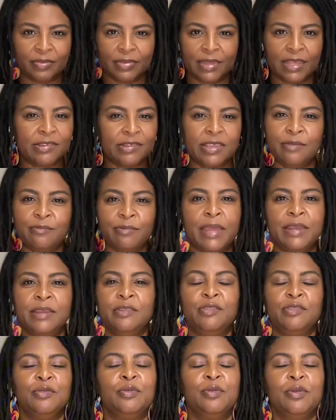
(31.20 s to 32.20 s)
let's get right
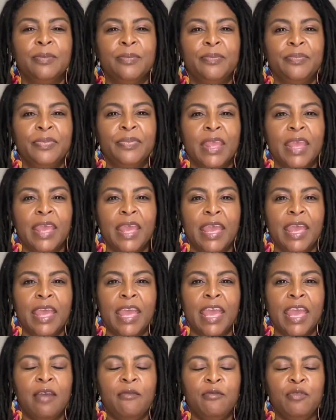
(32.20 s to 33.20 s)
into it.
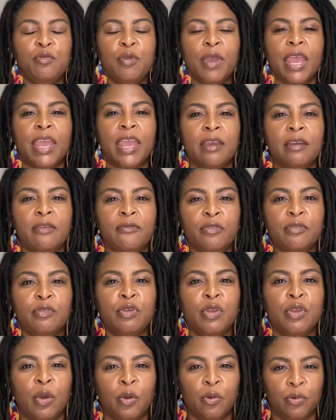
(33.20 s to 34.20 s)
Have you ever
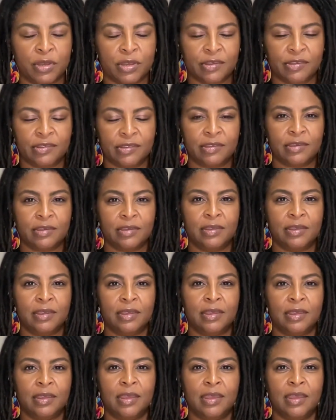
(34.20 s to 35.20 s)
noticed
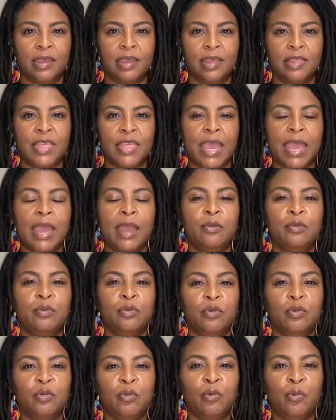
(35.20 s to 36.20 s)
that
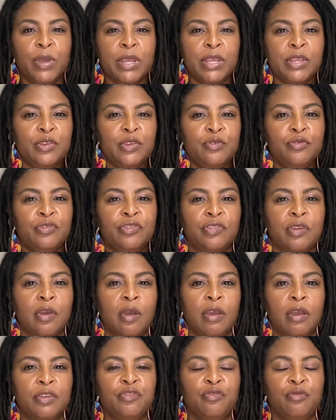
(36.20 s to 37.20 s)
when you
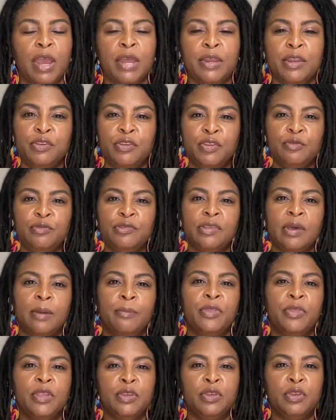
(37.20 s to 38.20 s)
start trying to do
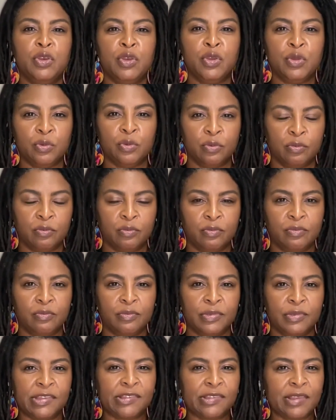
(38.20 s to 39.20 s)
something new,
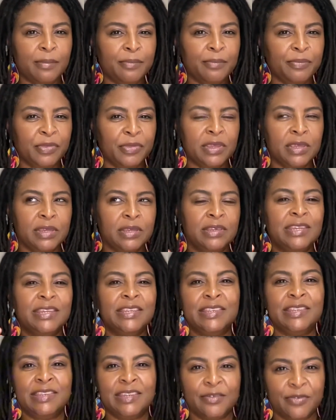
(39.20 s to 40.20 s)
something
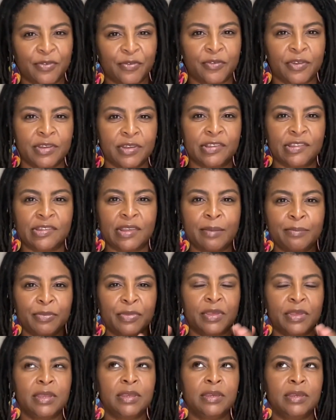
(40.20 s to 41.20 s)
different,
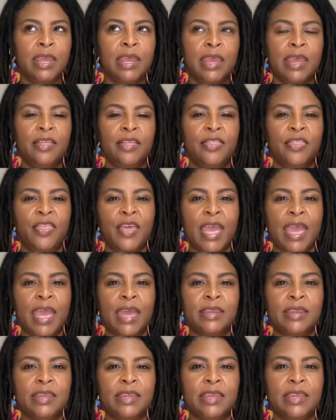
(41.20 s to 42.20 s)
something
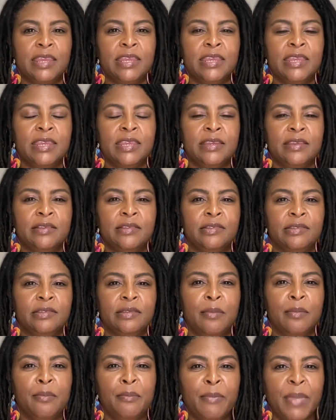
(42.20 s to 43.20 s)
that is
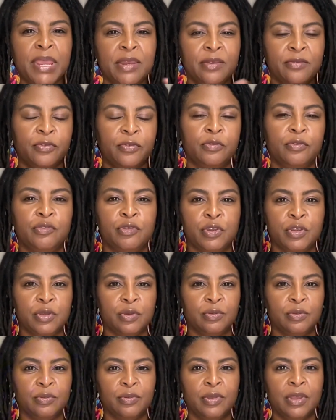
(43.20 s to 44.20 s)
meaningful to
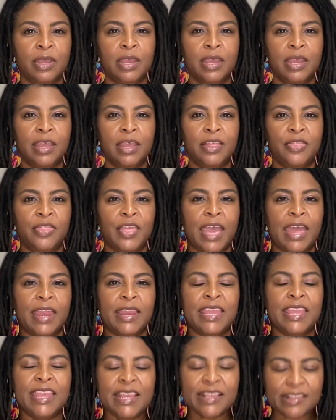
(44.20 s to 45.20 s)
you,
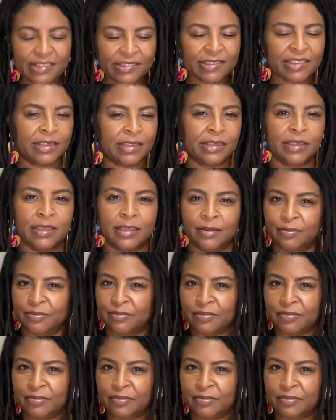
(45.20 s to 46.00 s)
that instantly